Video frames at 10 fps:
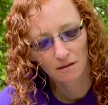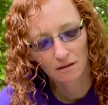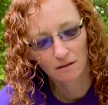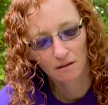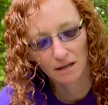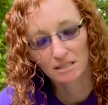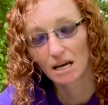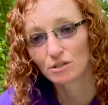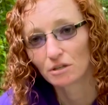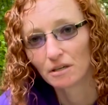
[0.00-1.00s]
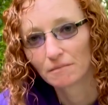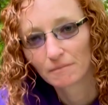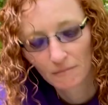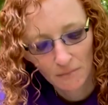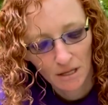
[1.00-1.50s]
Well, it's actually
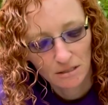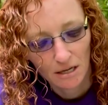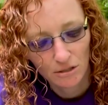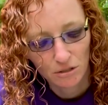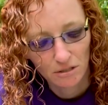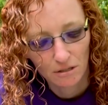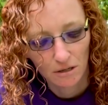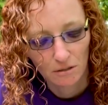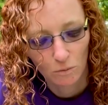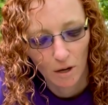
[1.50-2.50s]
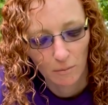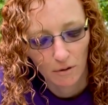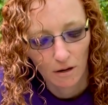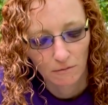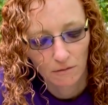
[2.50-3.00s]
starting to wipe
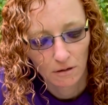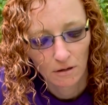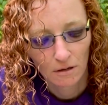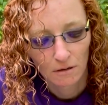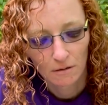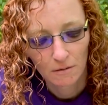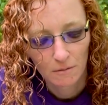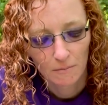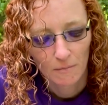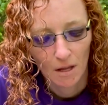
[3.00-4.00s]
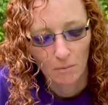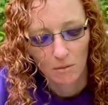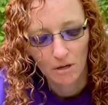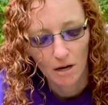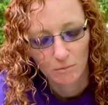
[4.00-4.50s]
off.
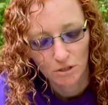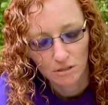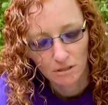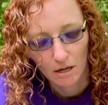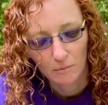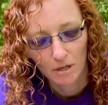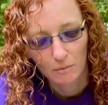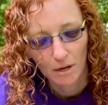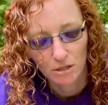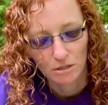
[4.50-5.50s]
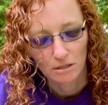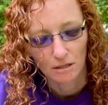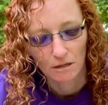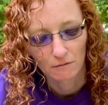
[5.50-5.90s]
Maybe I'm just not being patient enough.